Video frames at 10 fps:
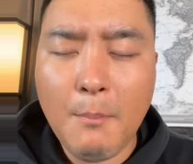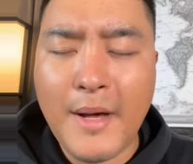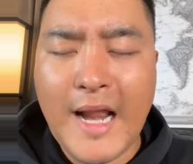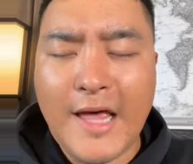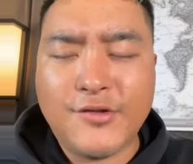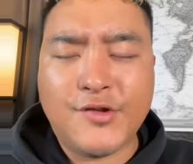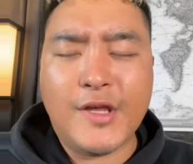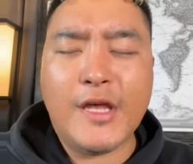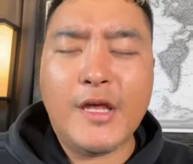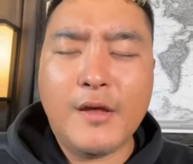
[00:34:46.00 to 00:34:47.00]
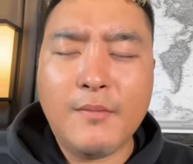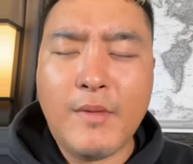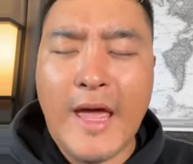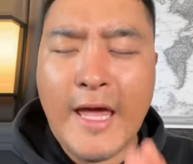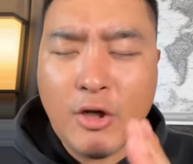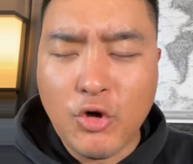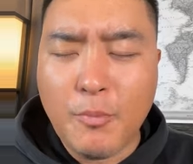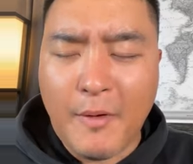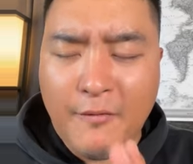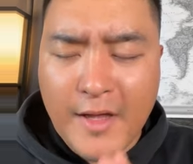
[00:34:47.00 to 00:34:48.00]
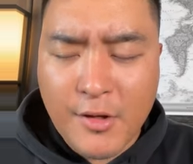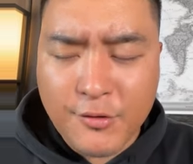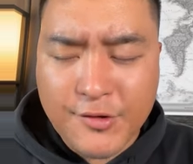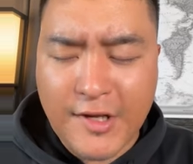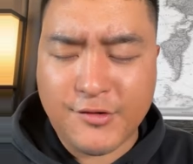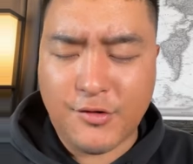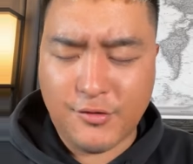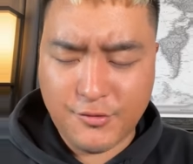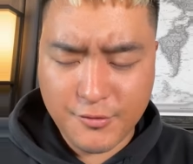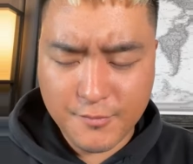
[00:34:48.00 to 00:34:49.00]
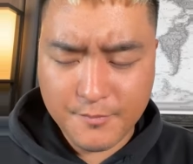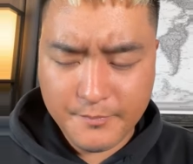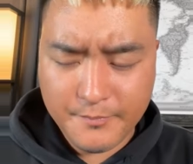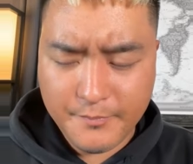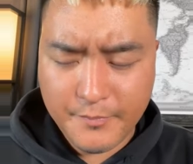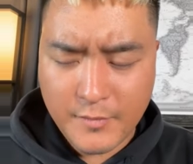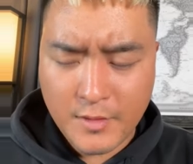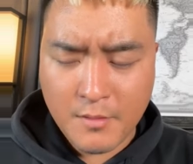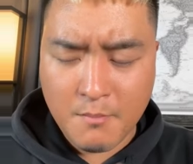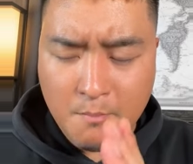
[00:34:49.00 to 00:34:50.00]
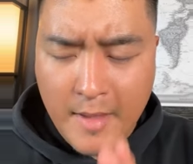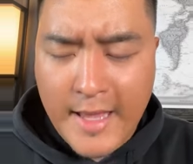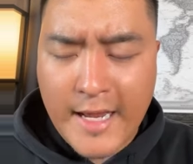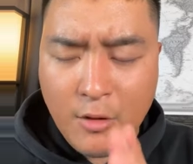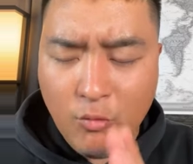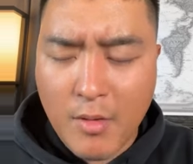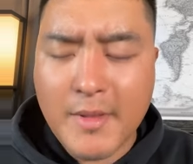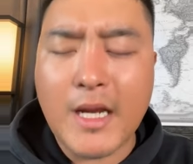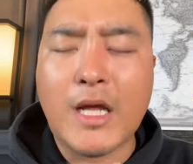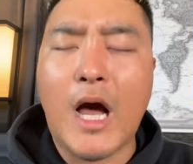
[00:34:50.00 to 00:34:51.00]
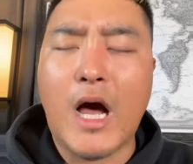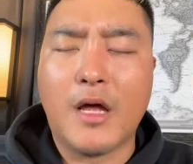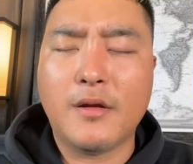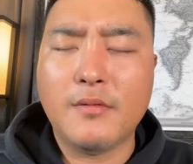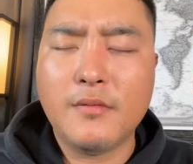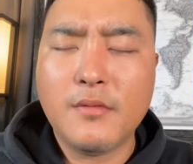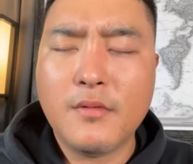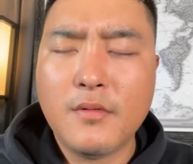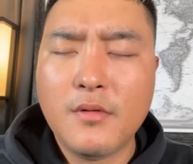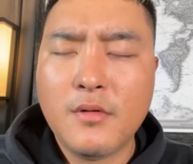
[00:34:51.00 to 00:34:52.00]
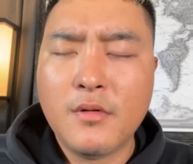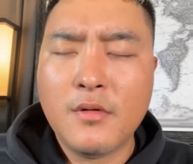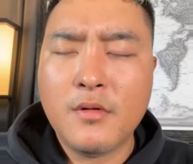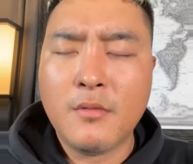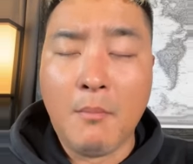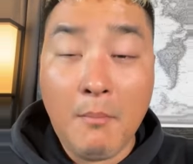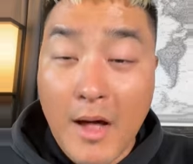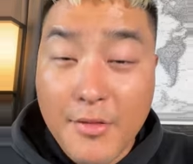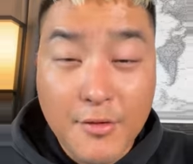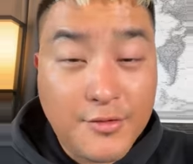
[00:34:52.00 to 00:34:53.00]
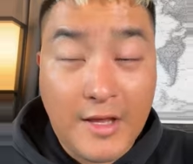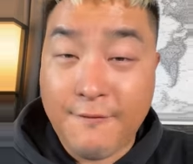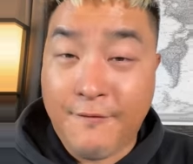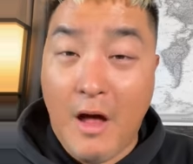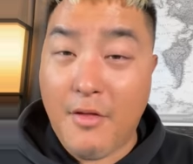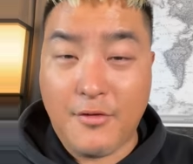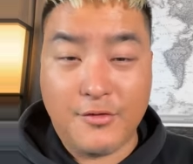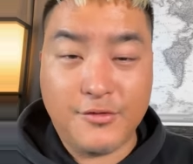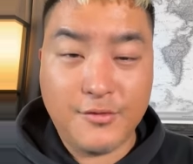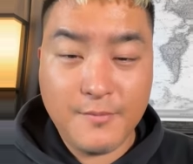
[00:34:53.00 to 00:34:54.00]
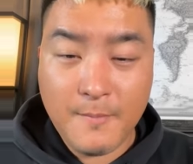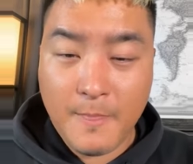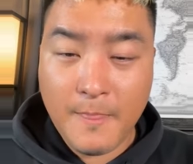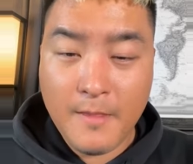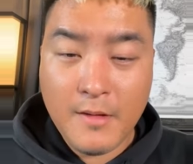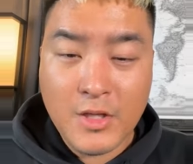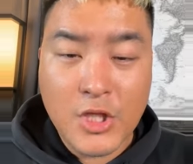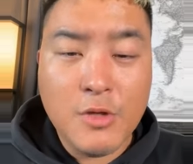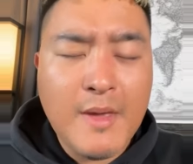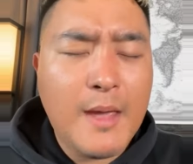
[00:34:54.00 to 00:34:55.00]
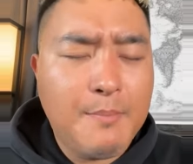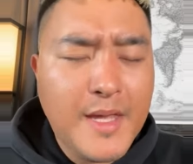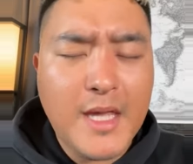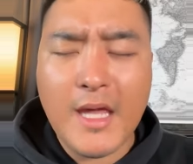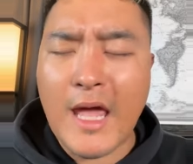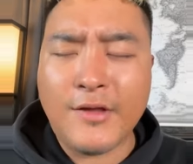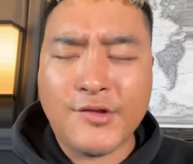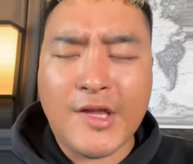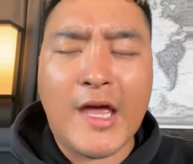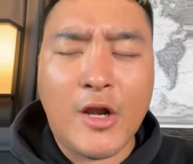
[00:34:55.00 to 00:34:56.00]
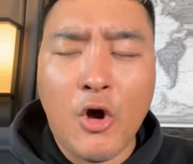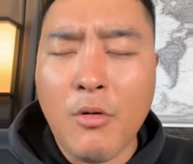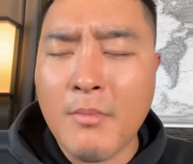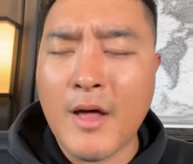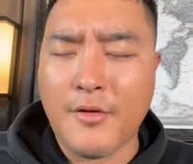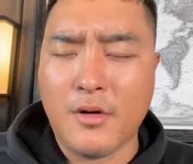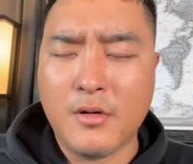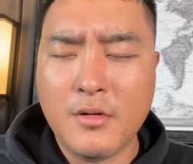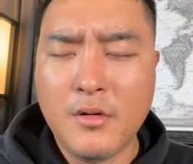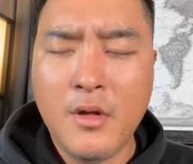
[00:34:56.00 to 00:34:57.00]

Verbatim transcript: But I see a group of intercessors, men and women of God, mothers and fathers, You may be a stay-at-home mother.